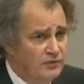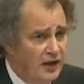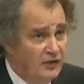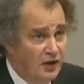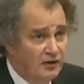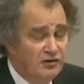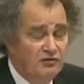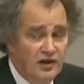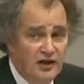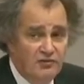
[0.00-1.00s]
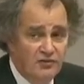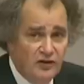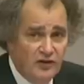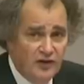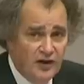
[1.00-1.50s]
technology changes
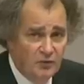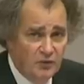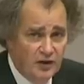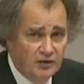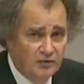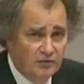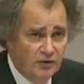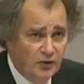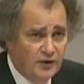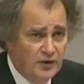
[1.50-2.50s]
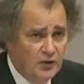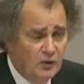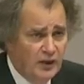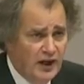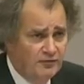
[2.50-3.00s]
in the network field.
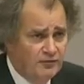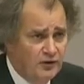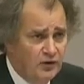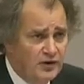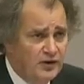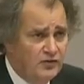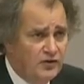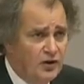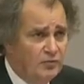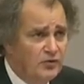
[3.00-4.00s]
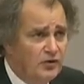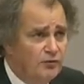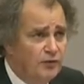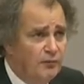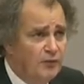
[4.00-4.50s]
We have to look in terms
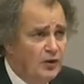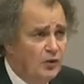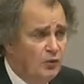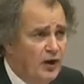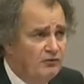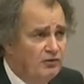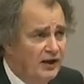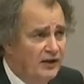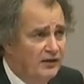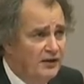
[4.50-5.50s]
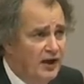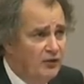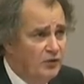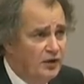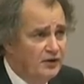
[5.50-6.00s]
of um, where Janet the
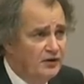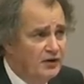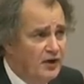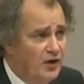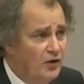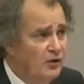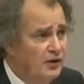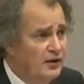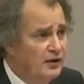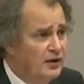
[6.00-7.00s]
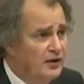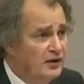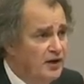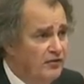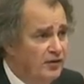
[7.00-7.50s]
network can go, uh,
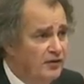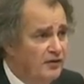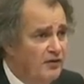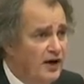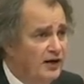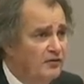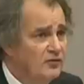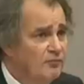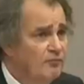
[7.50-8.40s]
given that